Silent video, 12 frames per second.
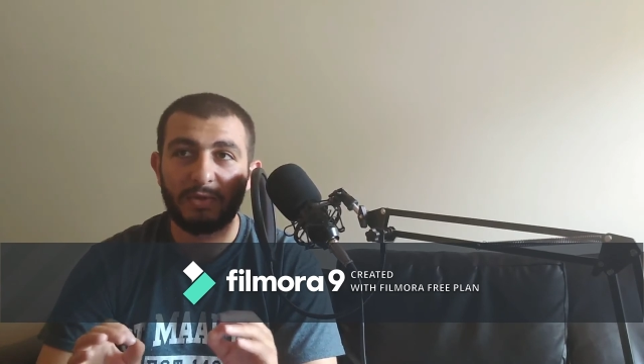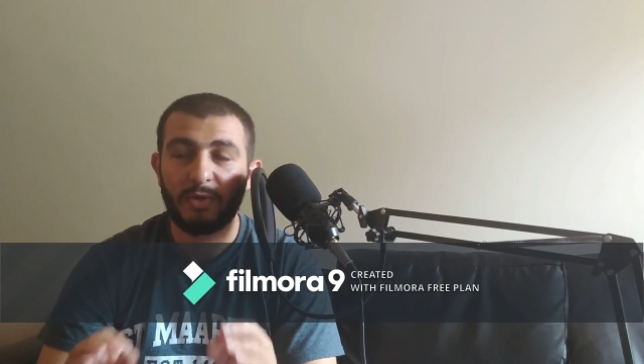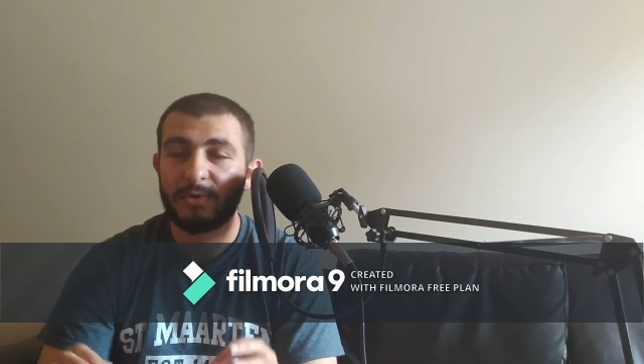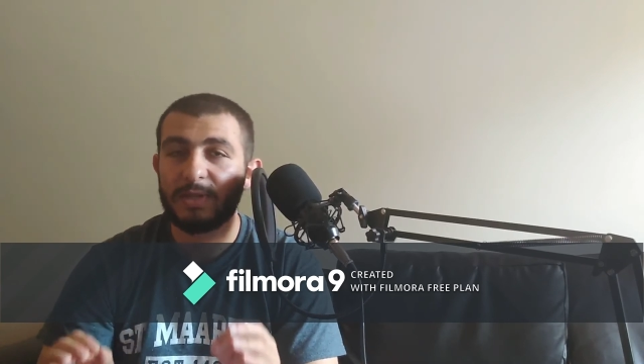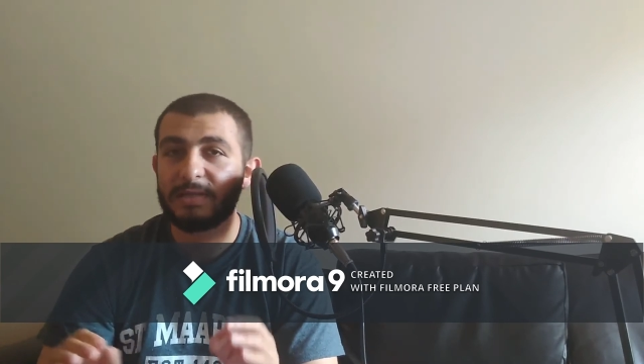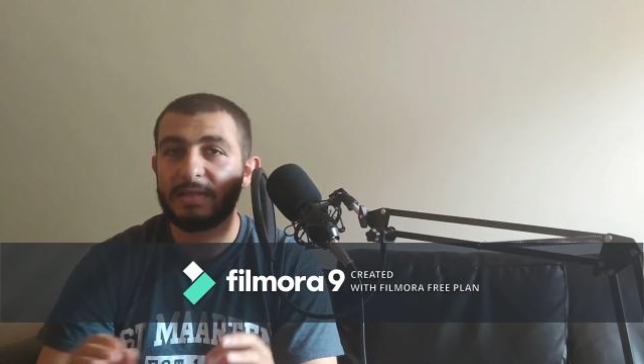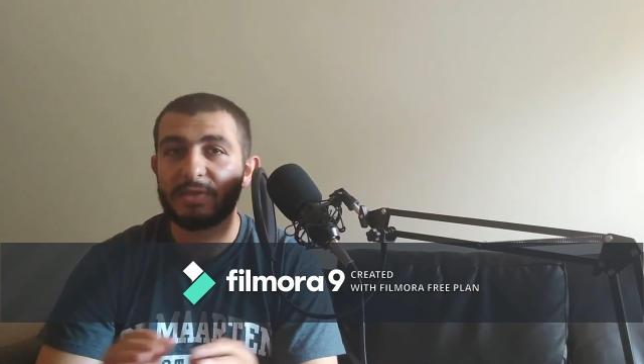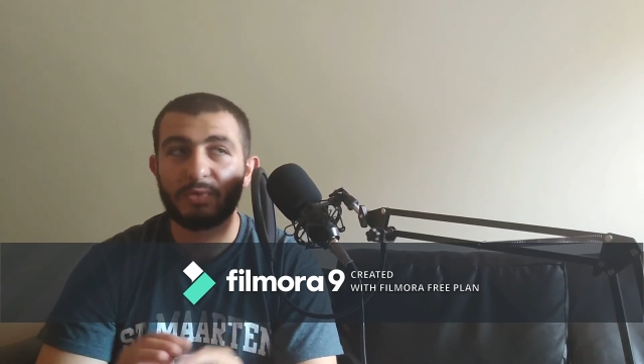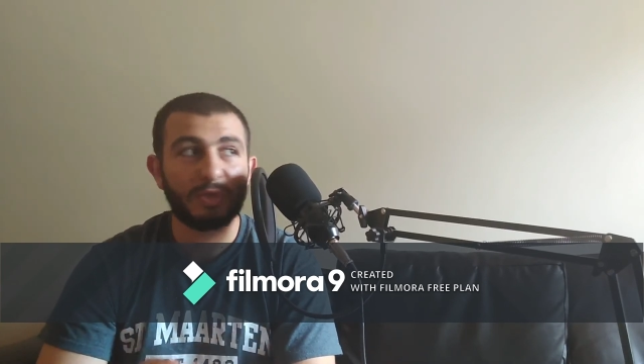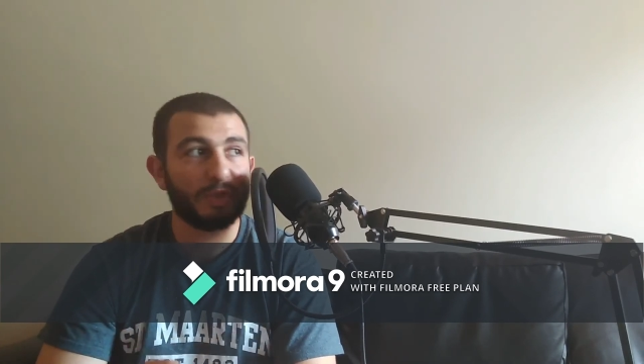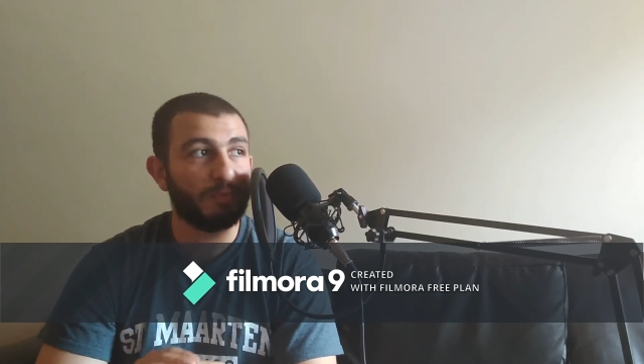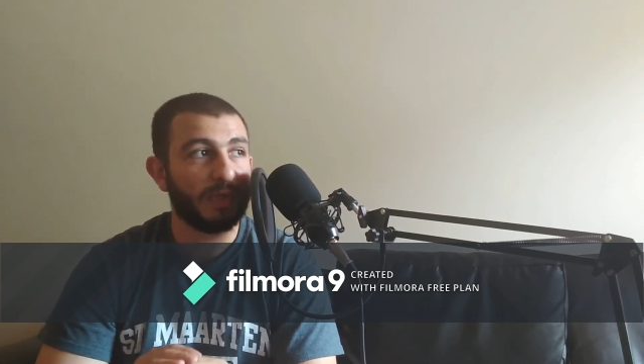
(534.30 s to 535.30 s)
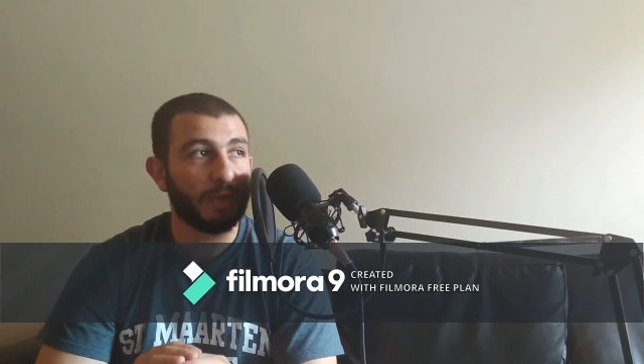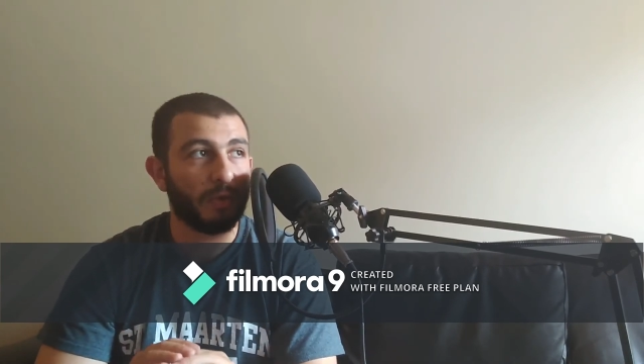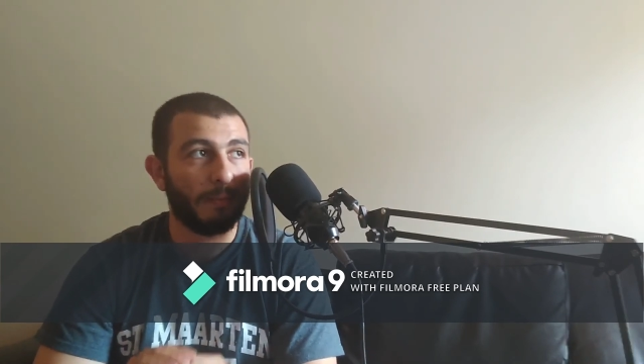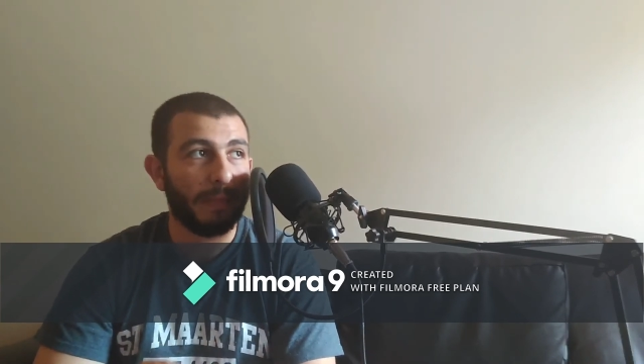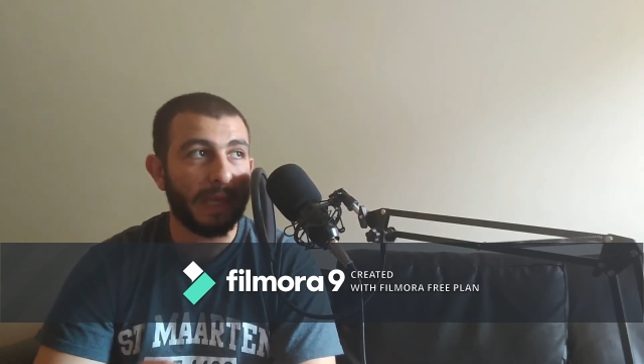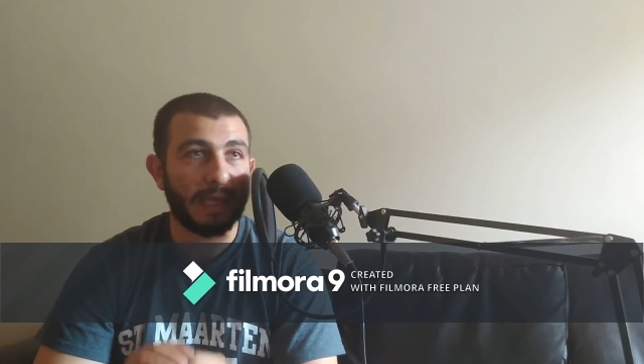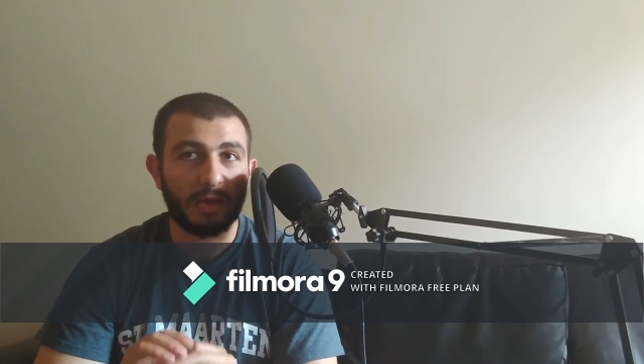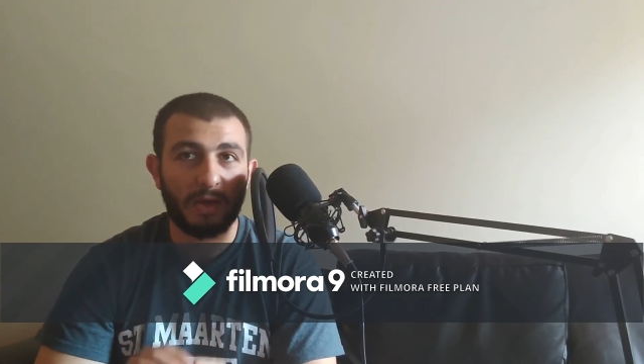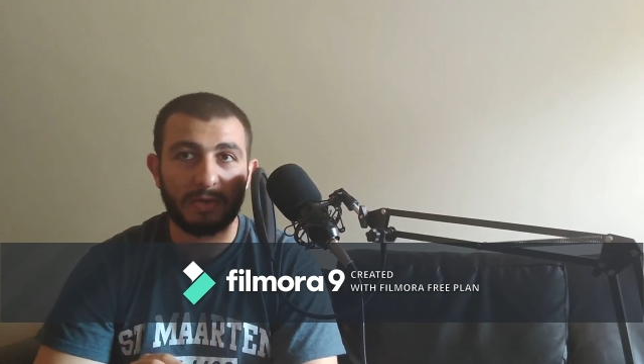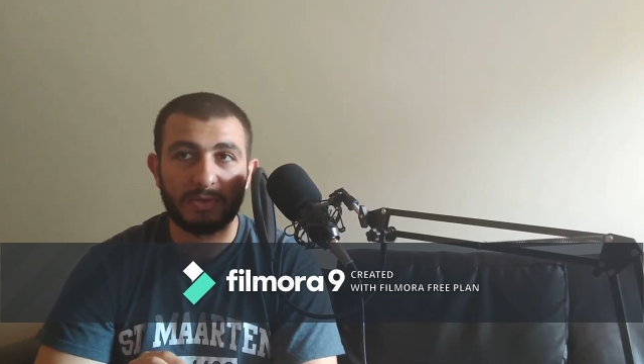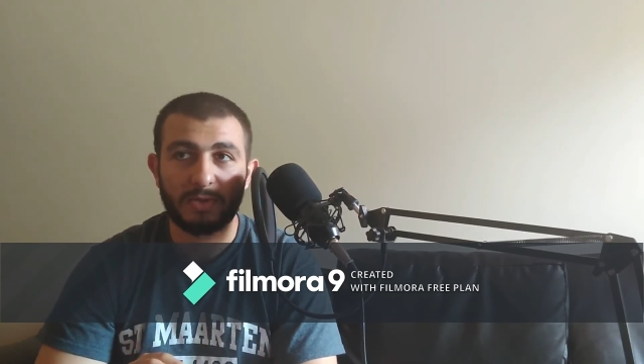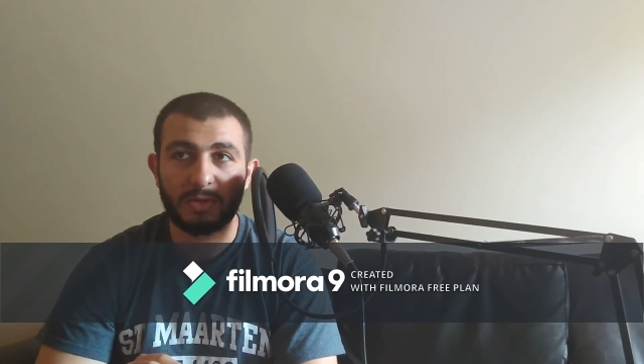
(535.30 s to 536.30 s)
Don't let the Switch be your main
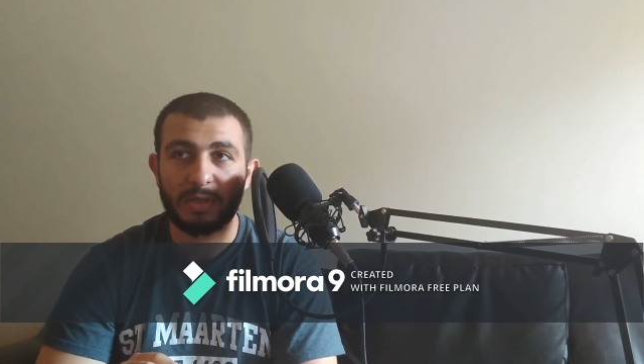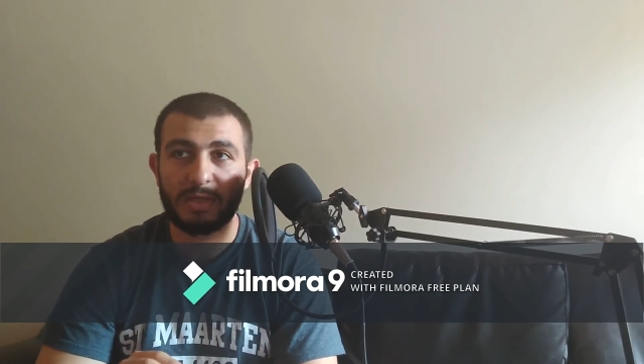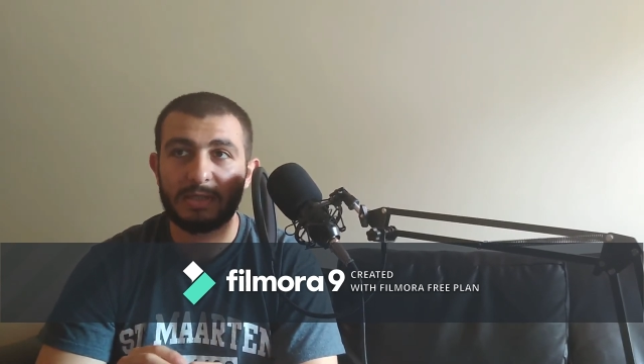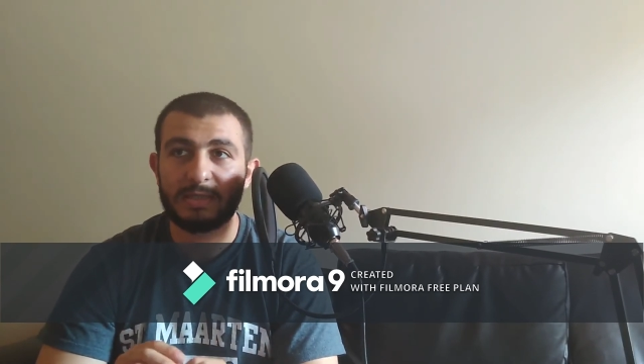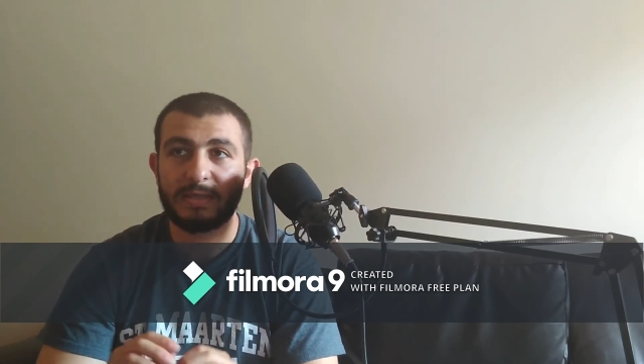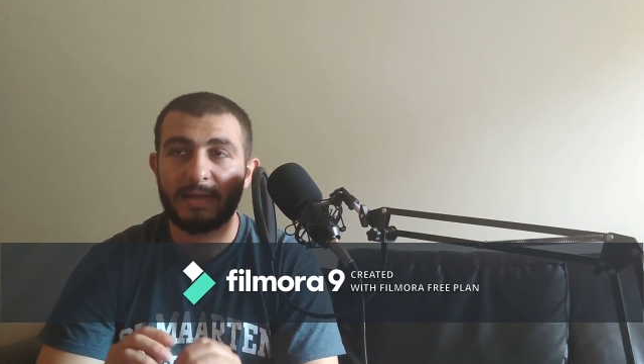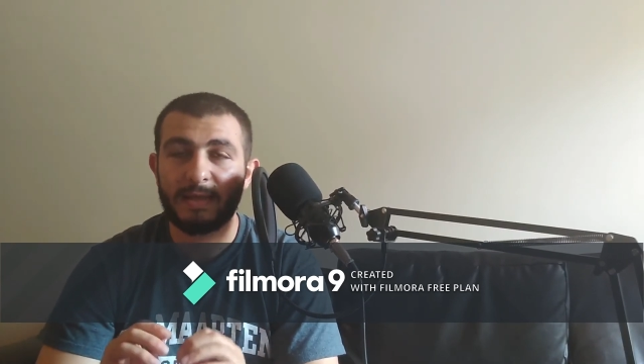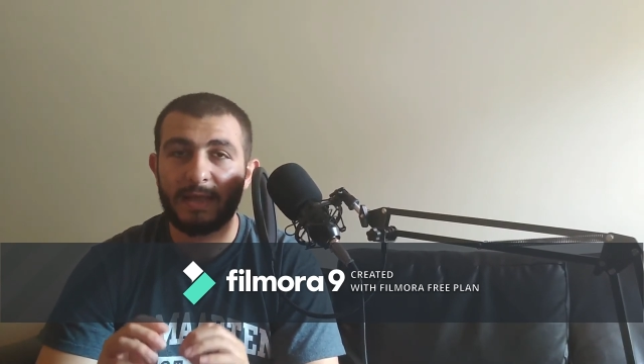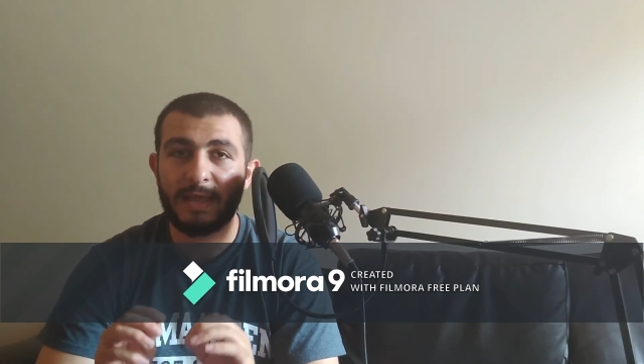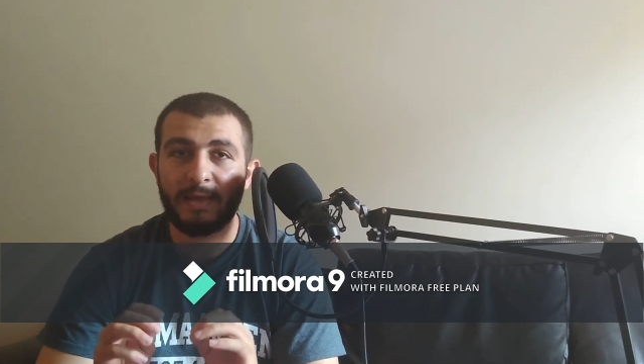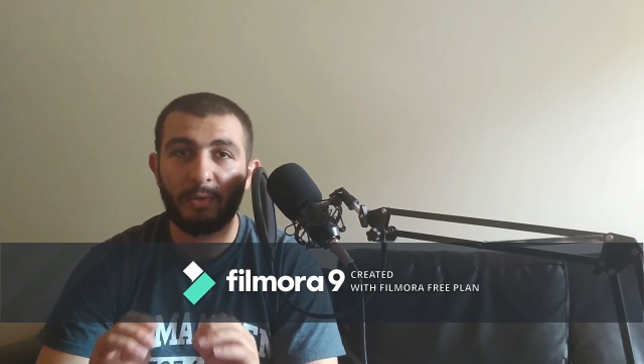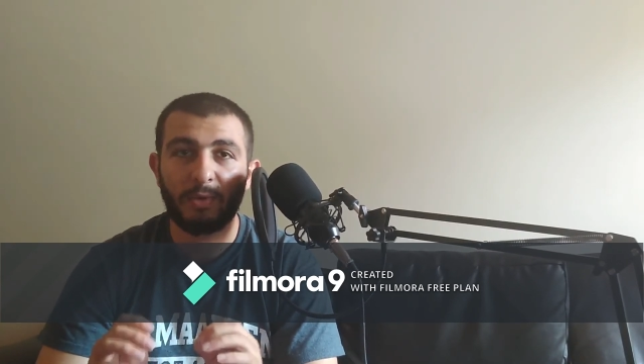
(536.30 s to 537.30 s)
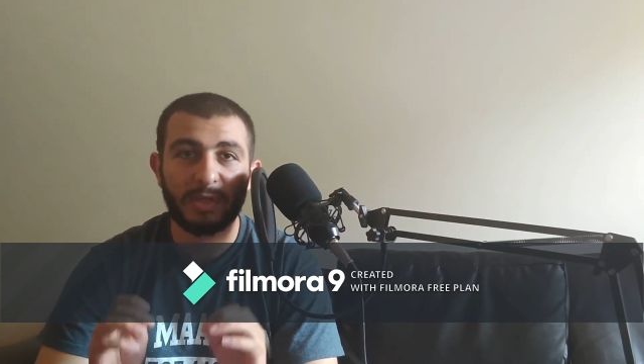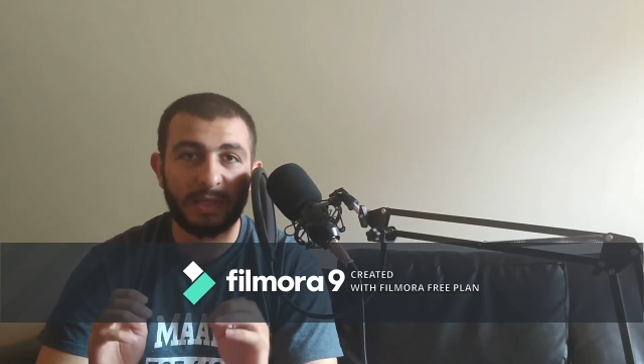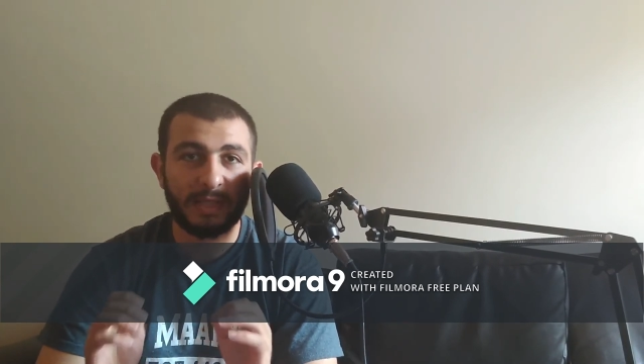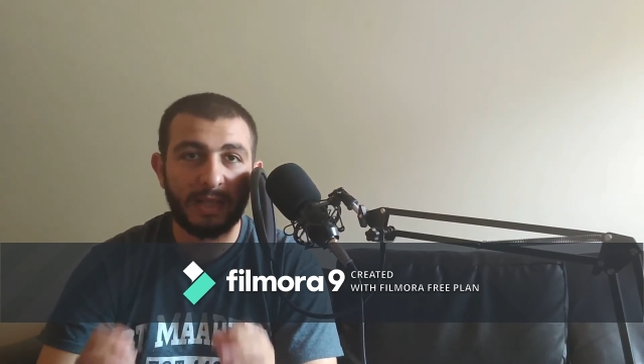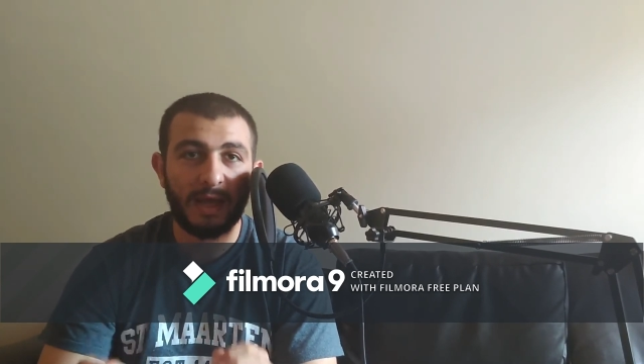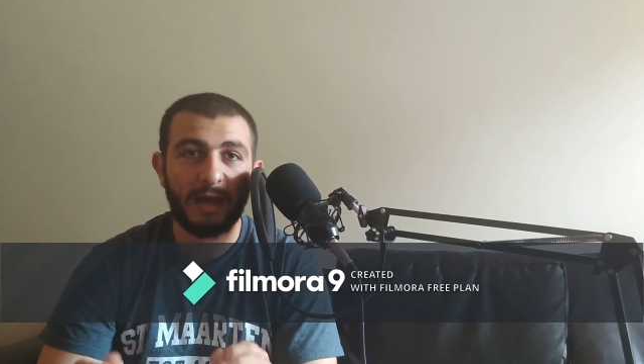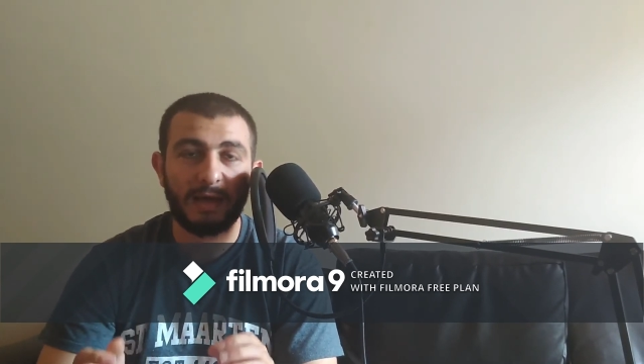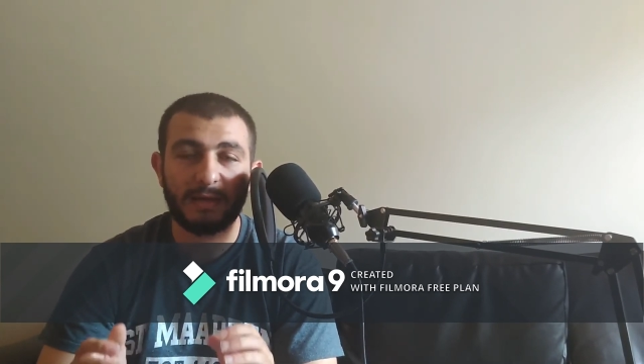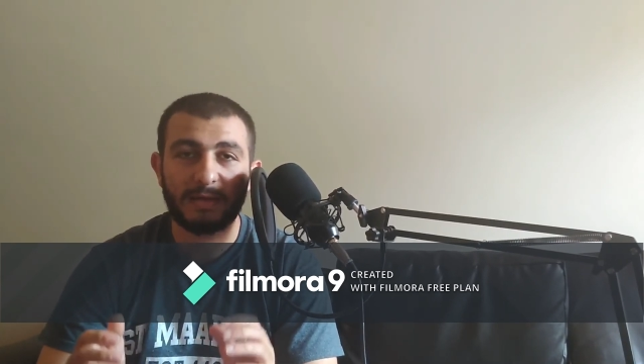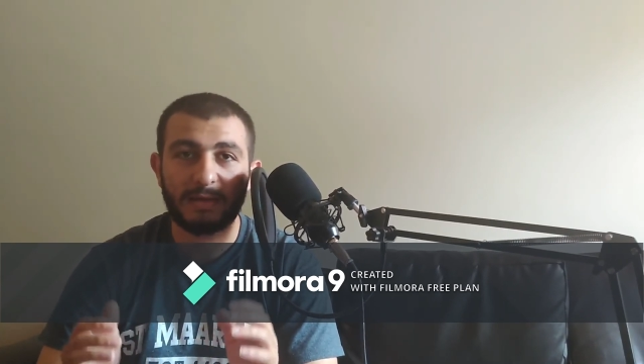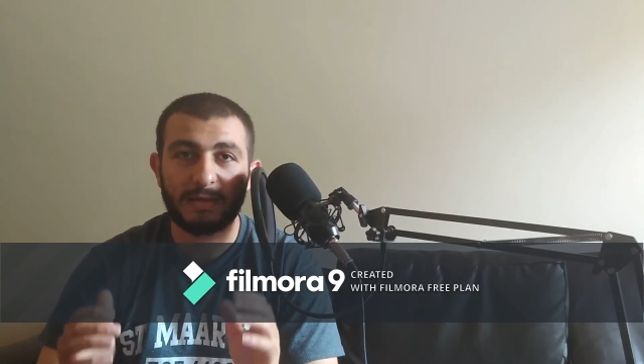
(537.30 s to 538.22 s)
console because it will not